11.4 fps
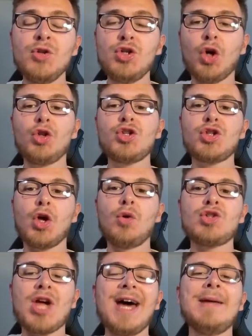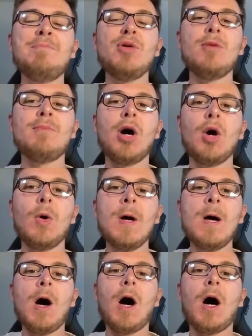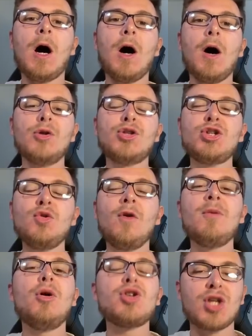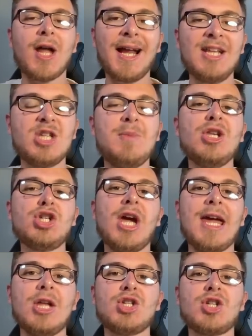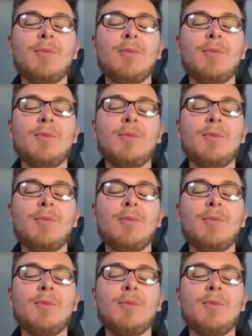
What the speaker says: John Stones and Mbeumo are two of the most likely to be changed.